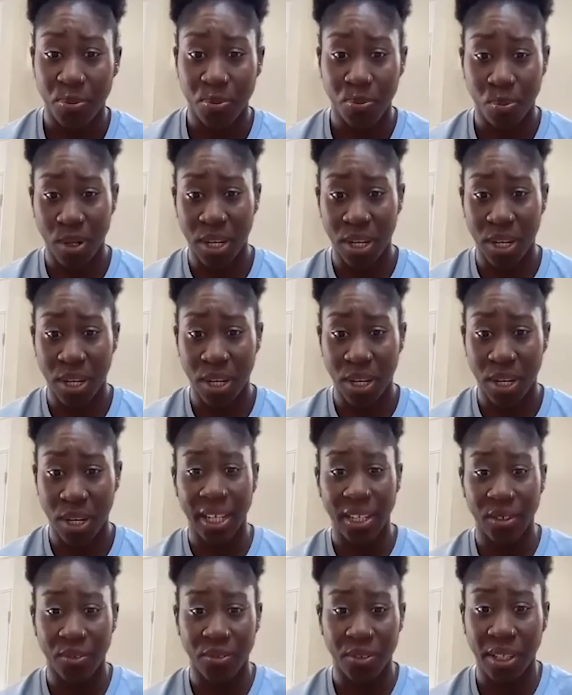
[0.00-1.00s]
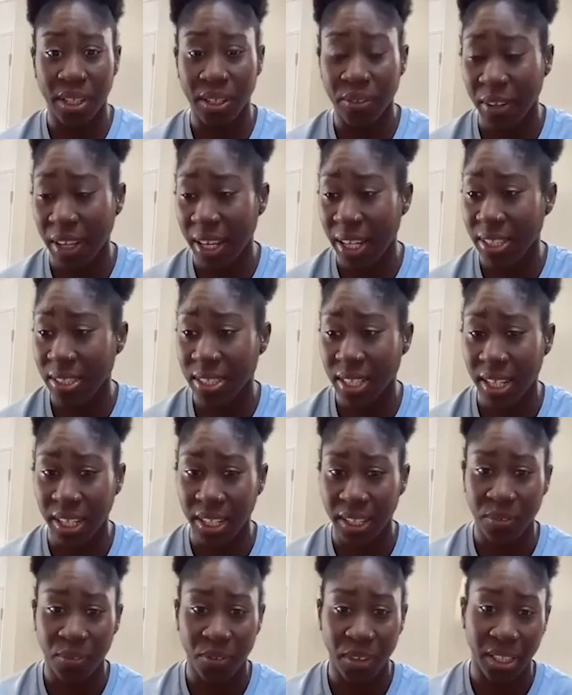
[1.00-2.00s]
previous head of the EFA,
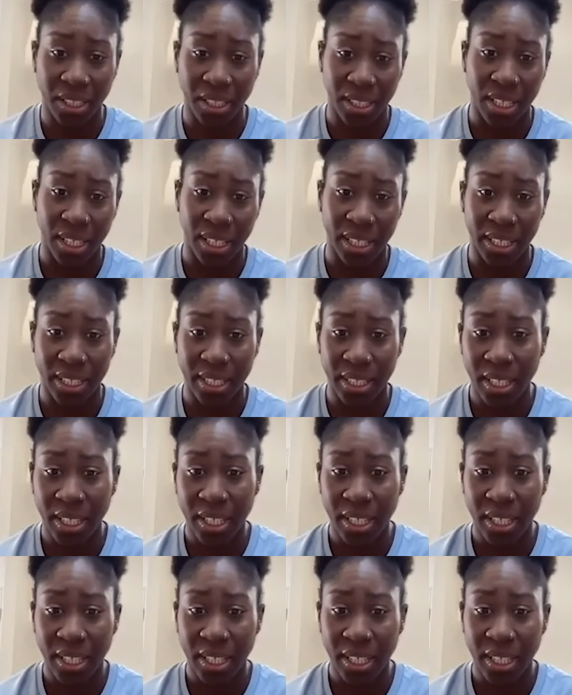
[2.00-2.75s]
saying things like,